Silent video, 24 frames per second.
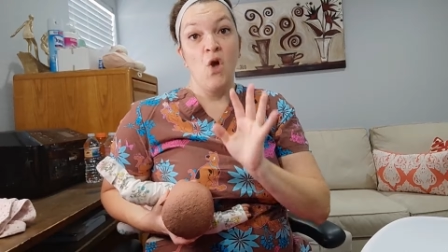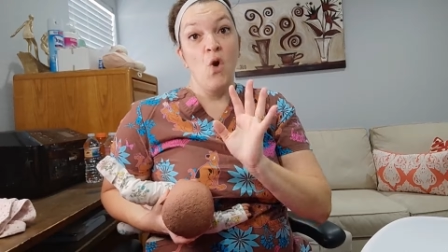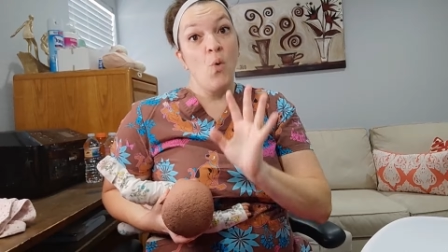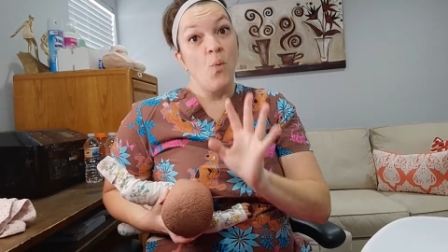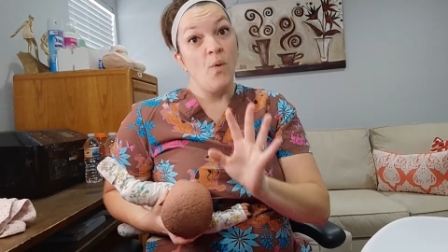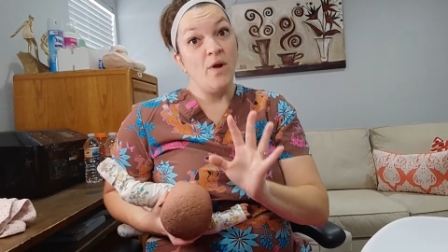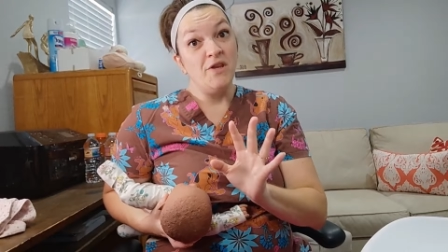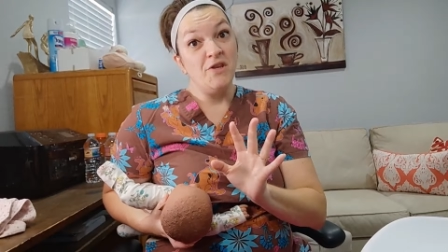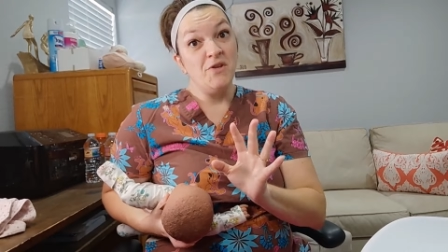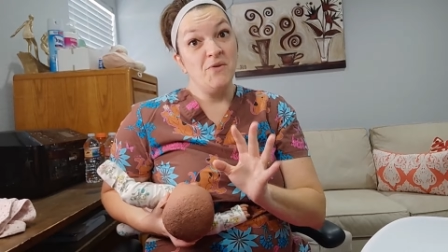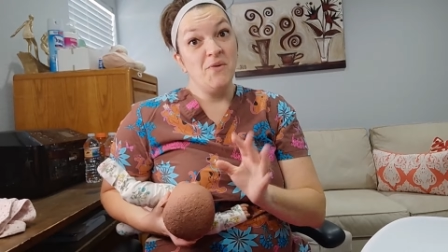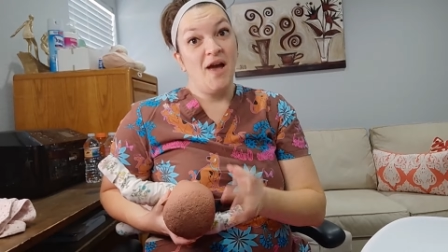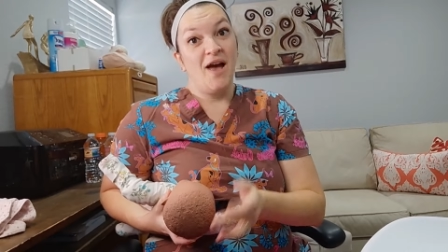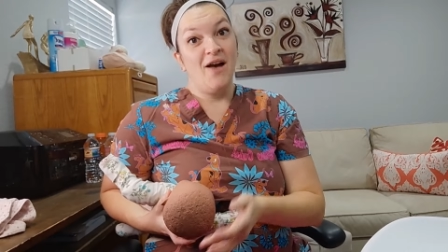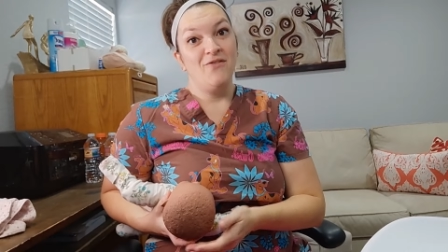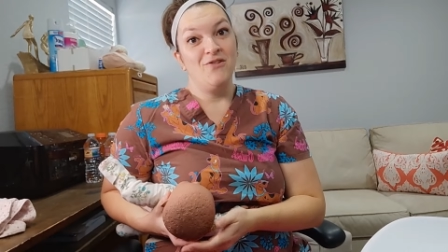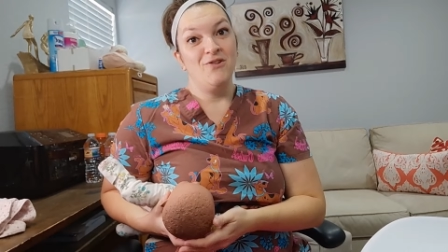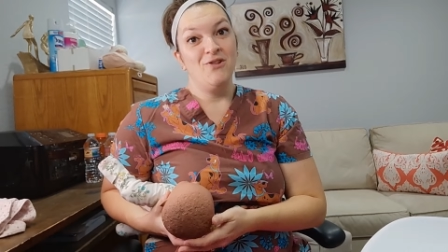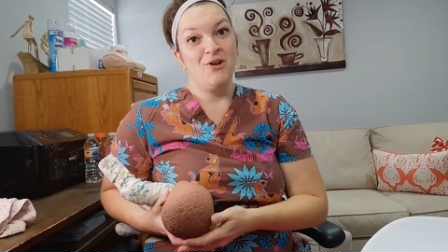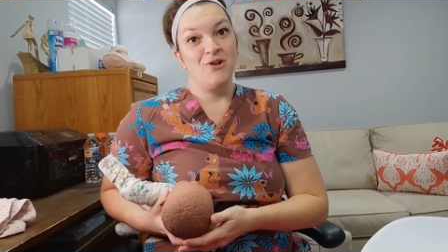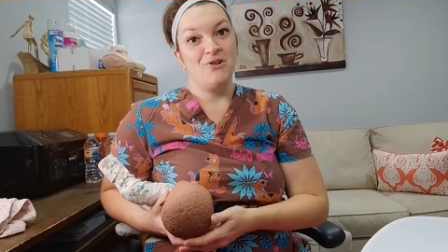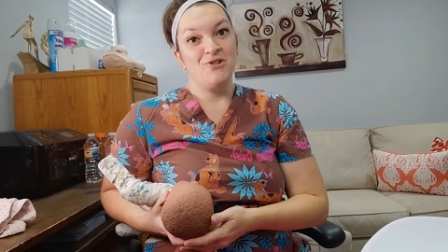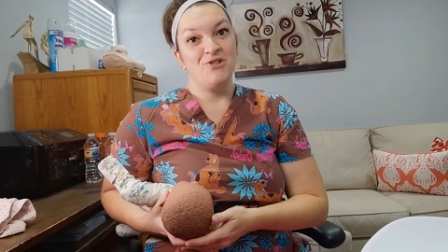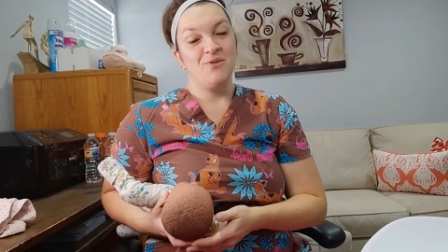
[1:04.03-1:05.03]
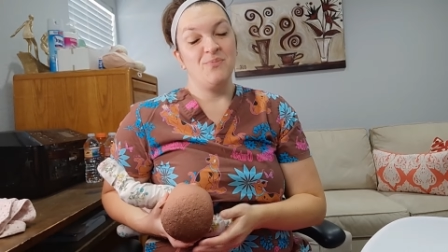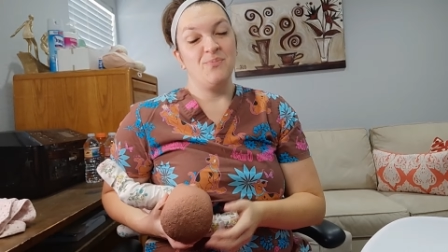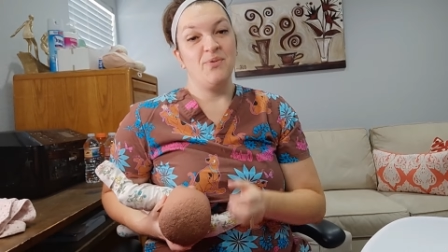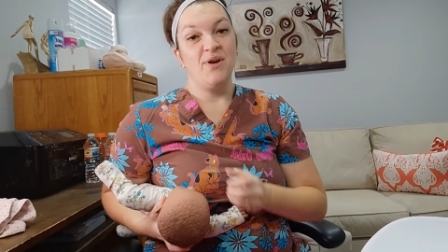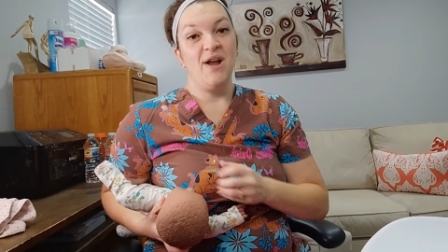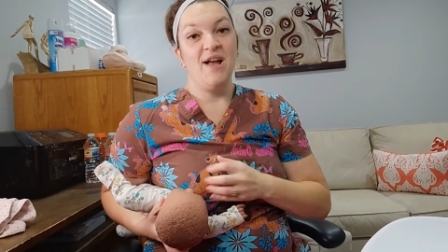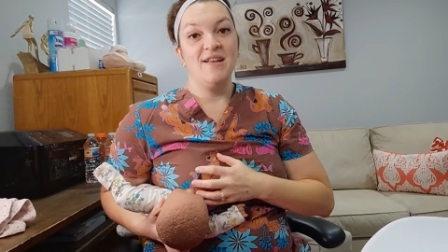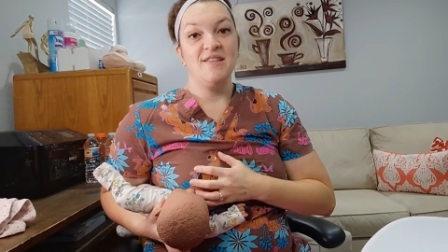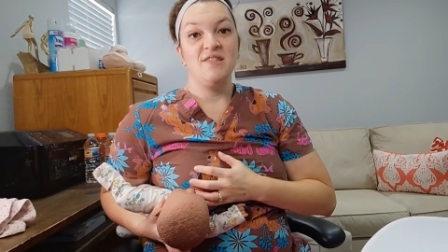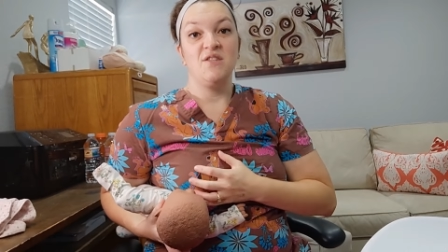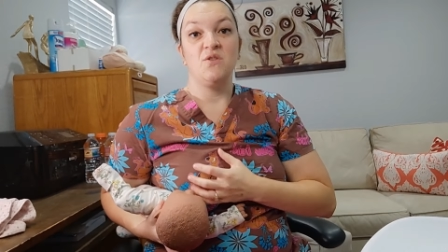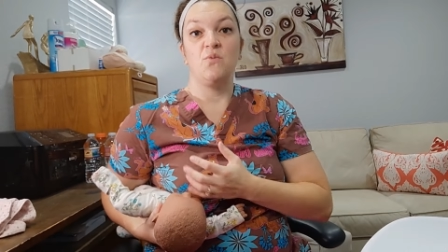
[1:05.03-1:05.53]
When you have a larger
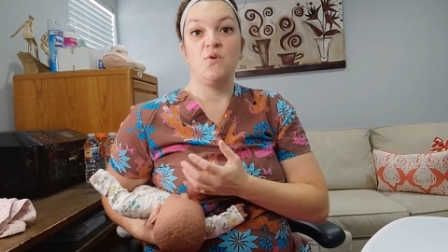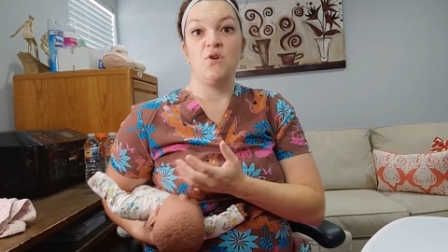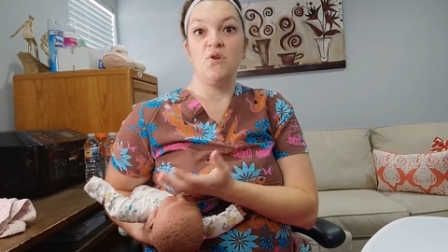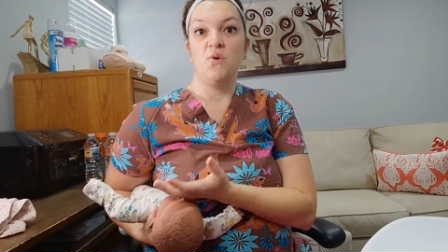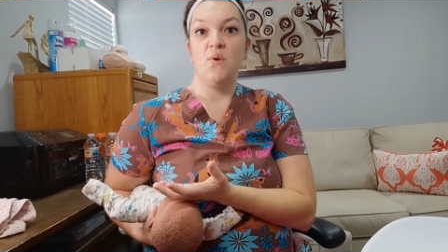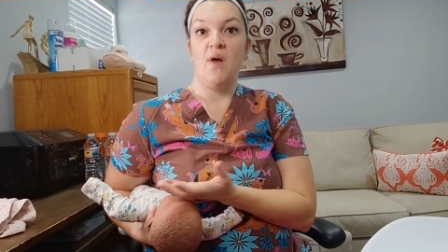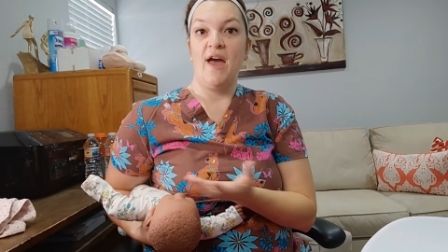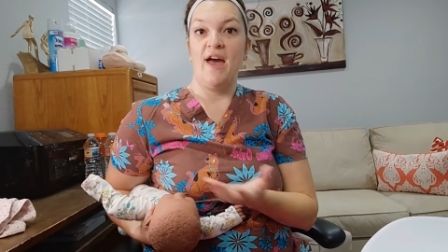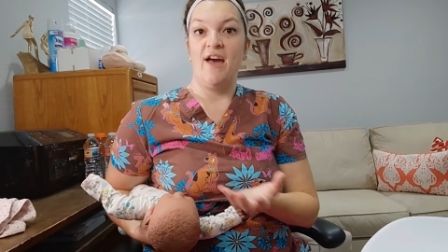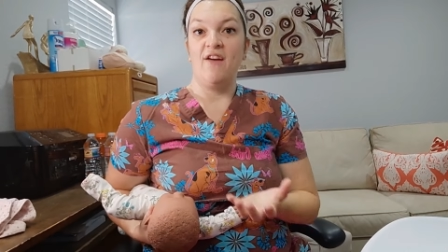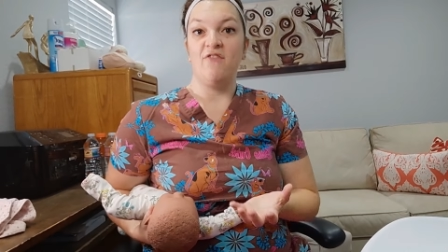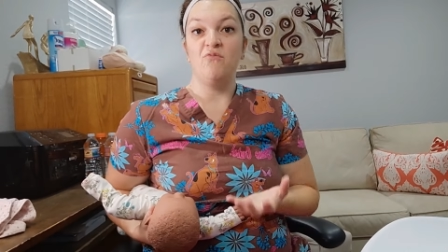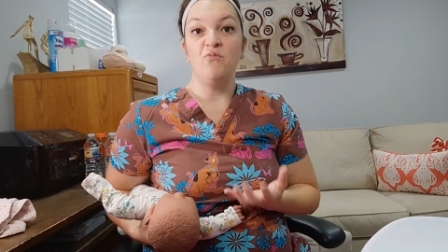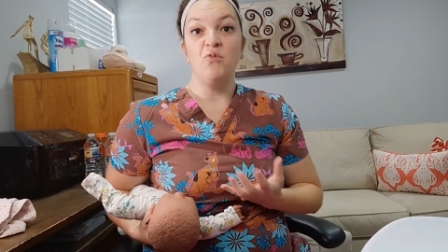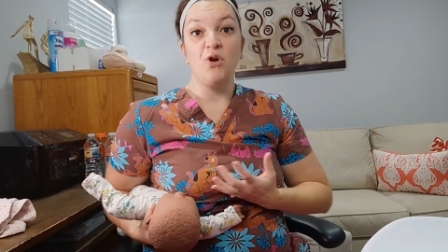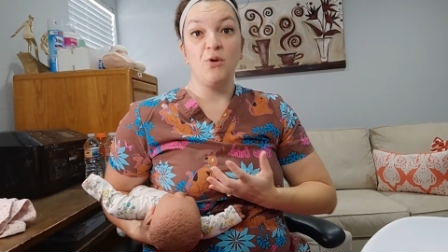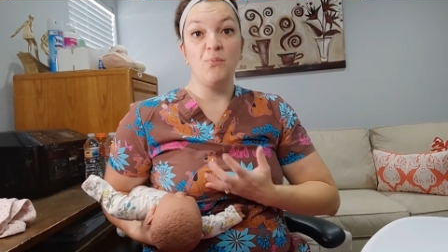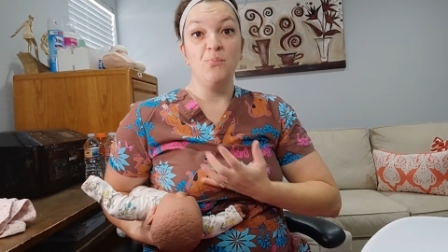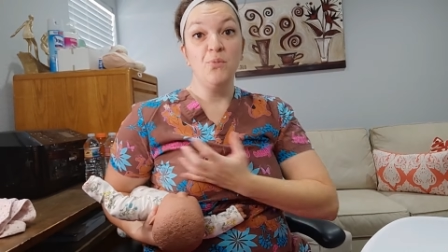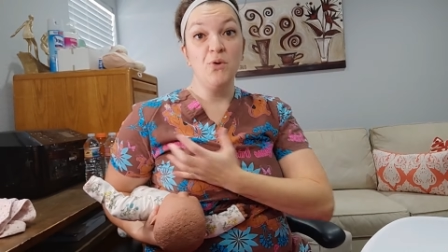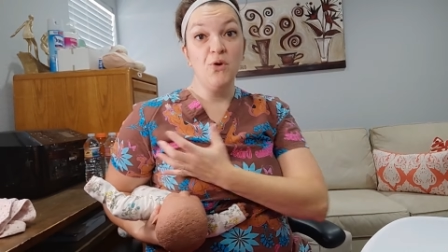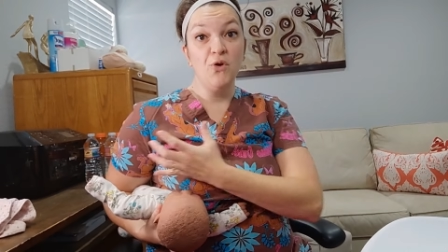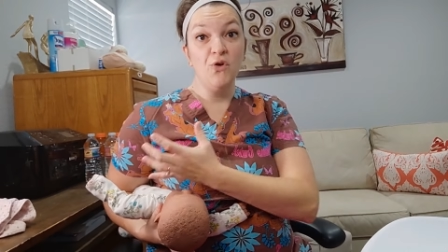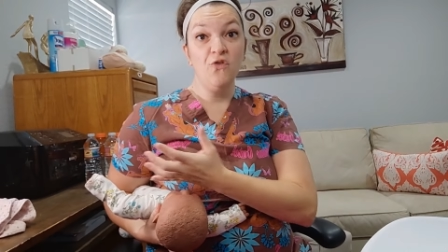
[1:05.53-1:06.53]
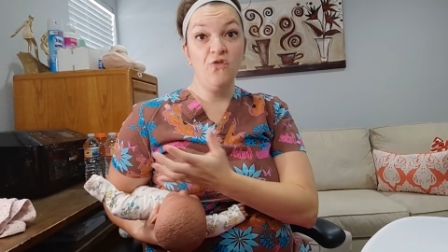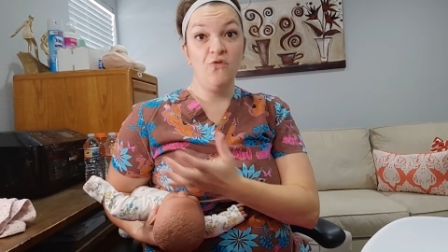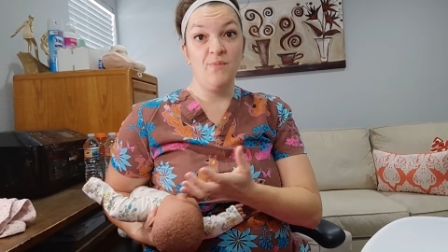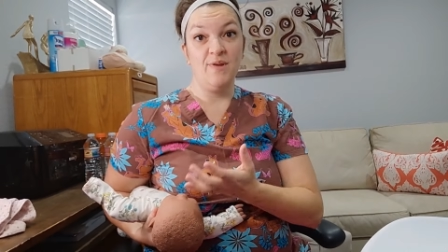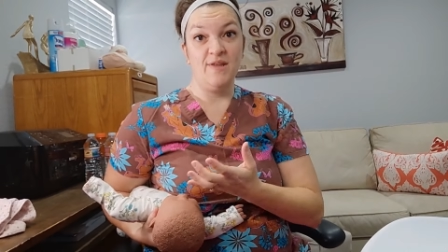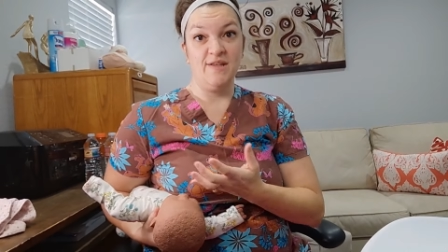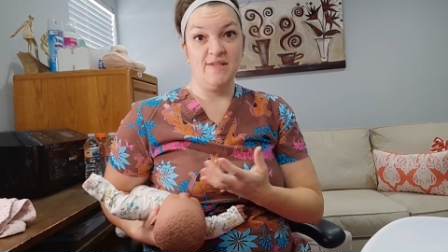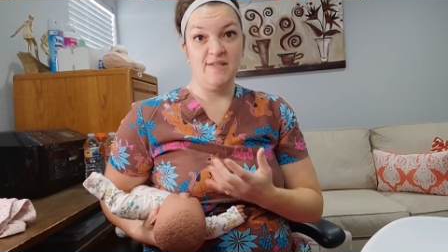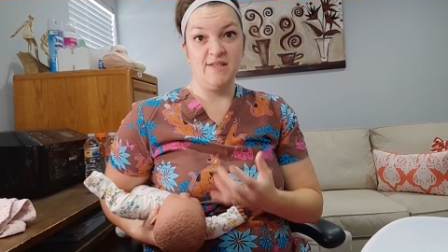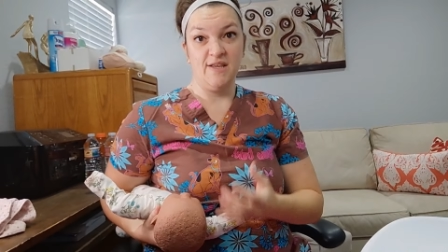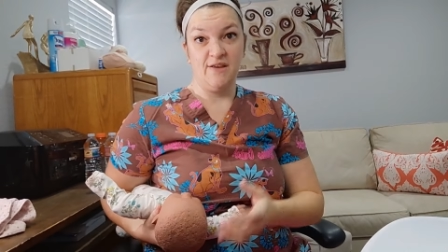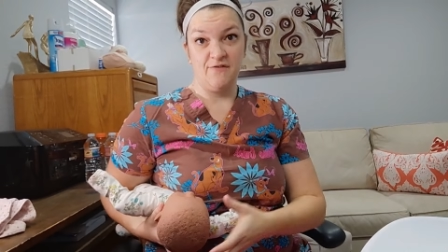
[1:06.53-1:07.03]
breast where you have more
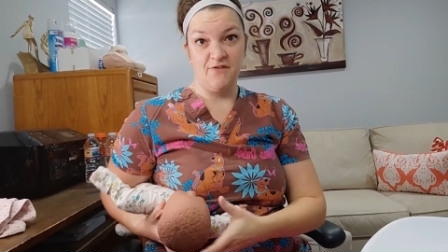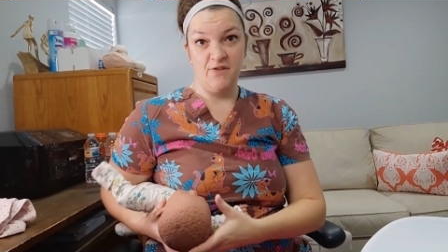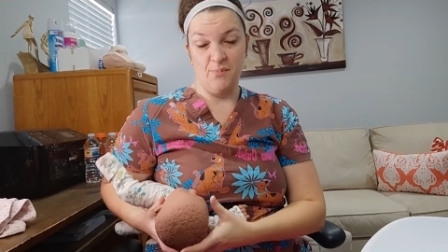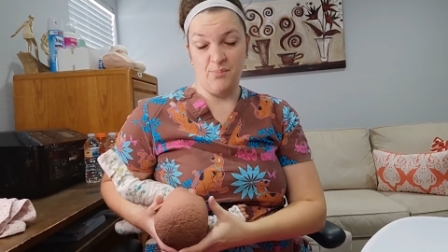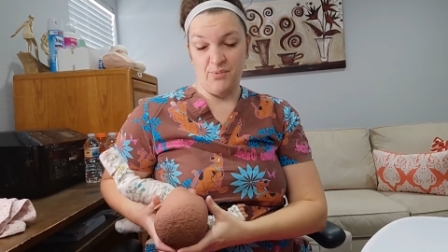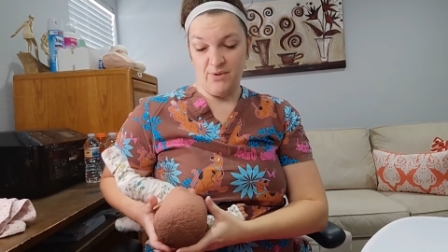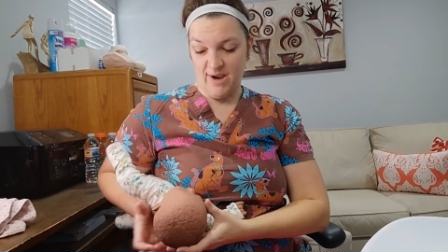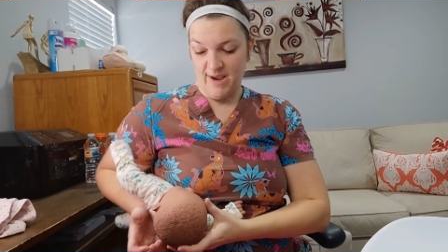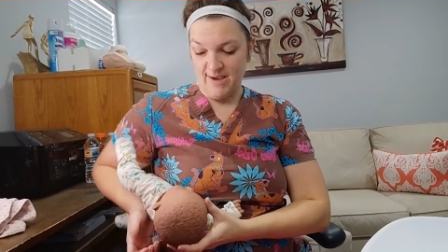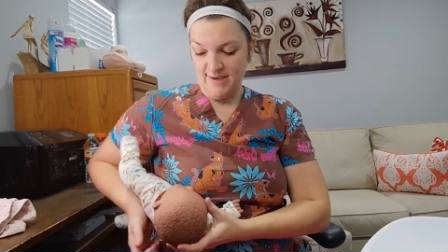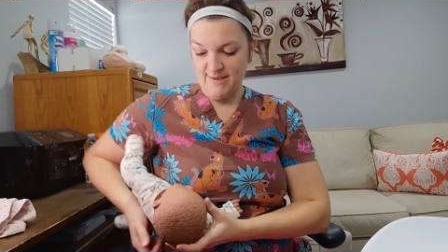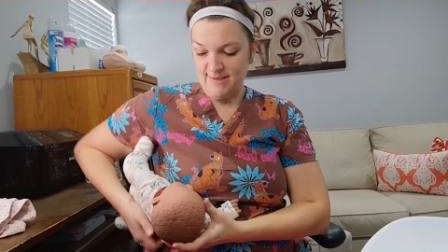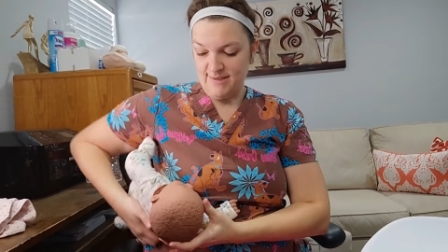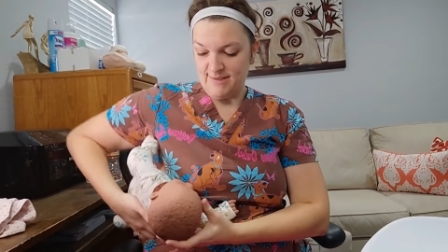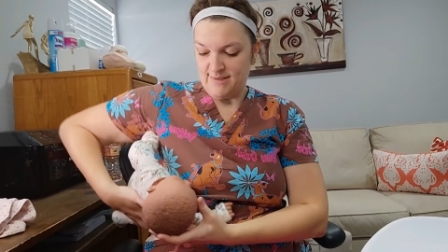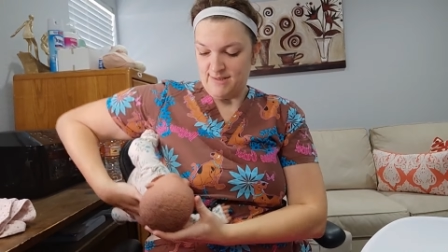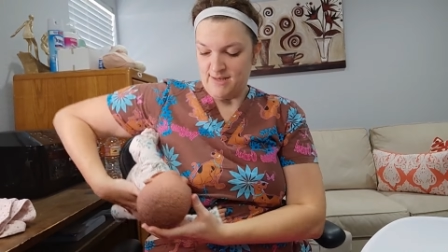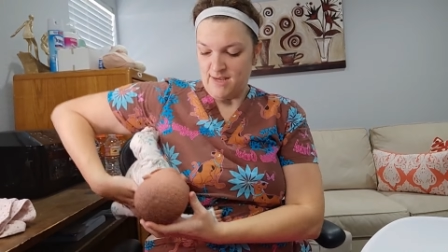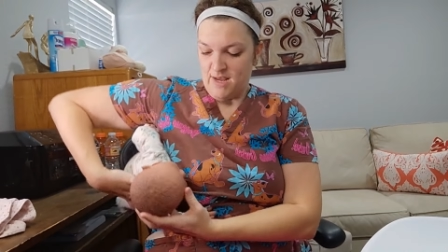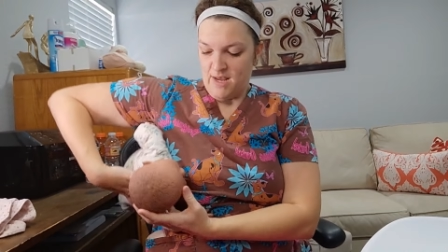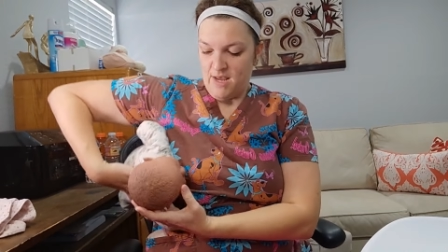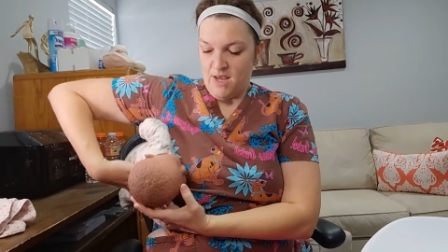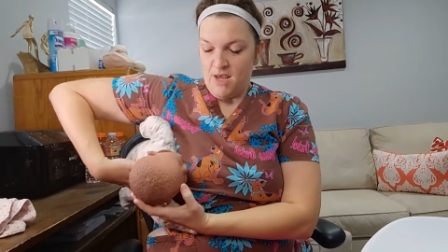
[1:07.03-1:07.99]
movement of the breast,